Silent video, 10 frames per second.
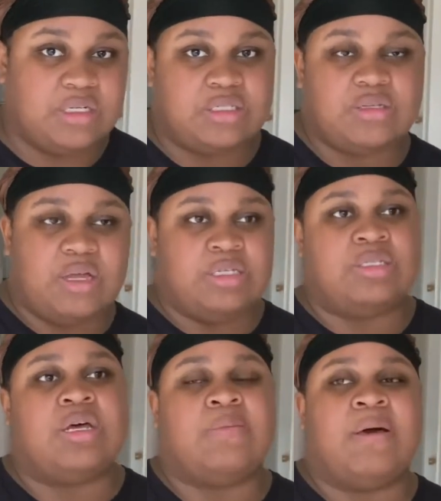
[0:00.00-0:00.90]
So I just
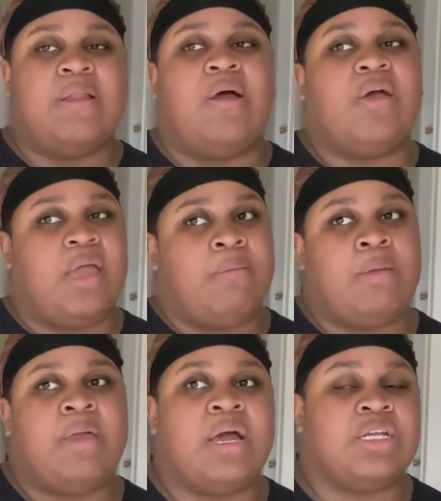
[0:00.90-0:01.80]
thought about, like, okay, maybe
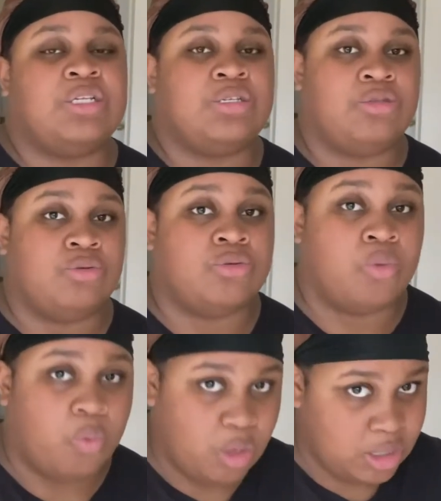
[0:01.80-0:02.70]
I could just use
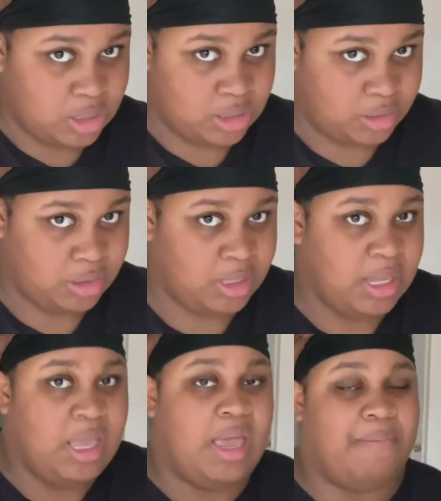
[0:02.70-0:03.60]
one
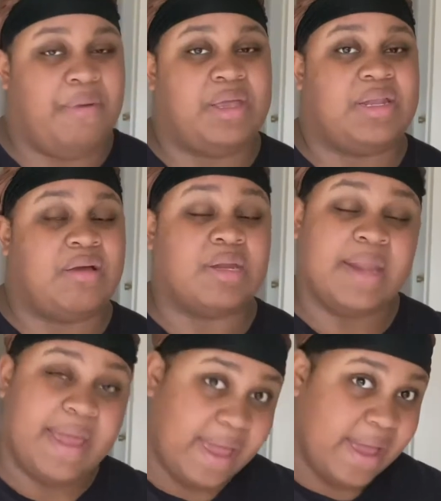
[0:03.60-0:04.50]
and break it down in
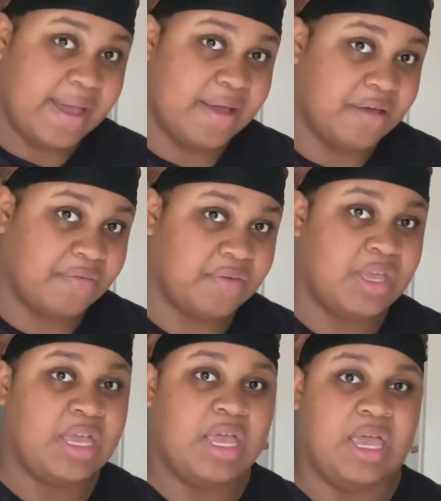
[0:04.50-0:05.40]
half
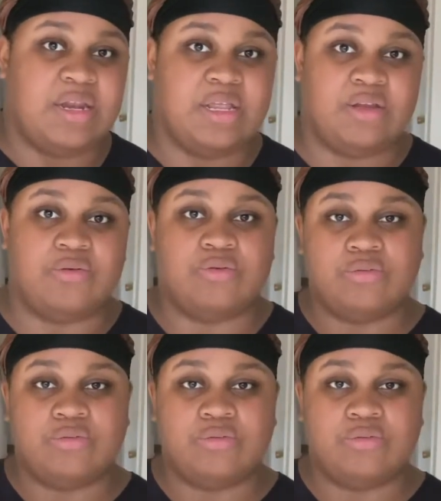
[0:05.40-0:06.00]
and then do